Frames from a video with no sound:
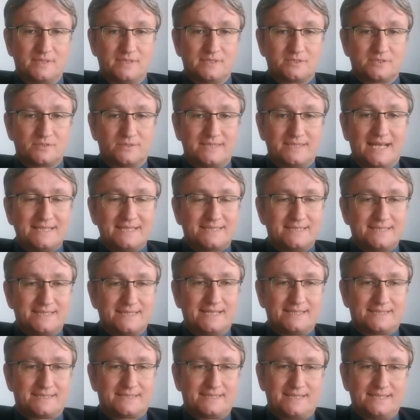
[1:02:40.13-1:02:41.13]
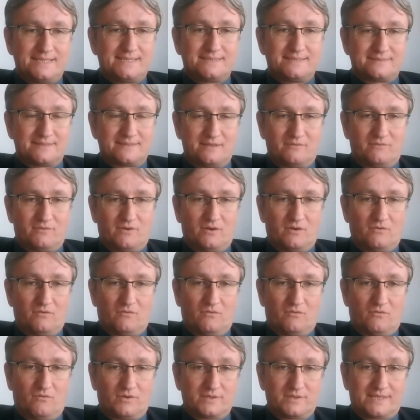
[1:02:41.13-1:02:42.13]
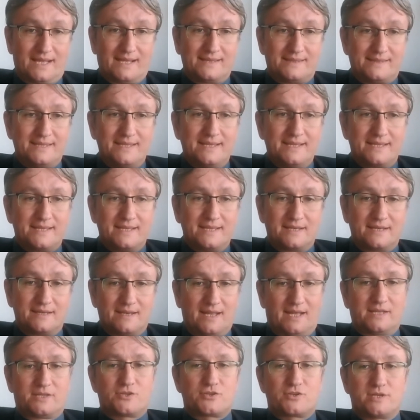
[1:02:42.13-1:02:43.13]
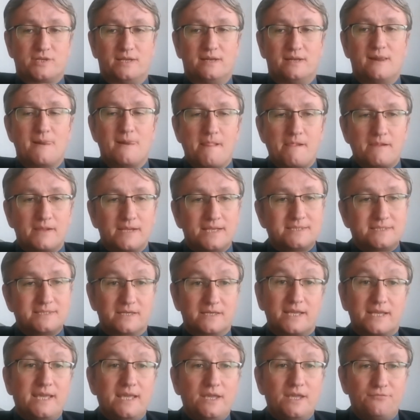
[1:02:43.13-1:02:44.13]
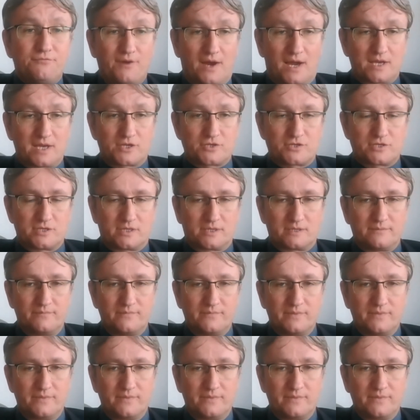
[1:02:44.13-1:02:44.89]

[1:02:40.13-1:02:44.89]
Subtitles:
So that is what I think in a nutshell is the key function.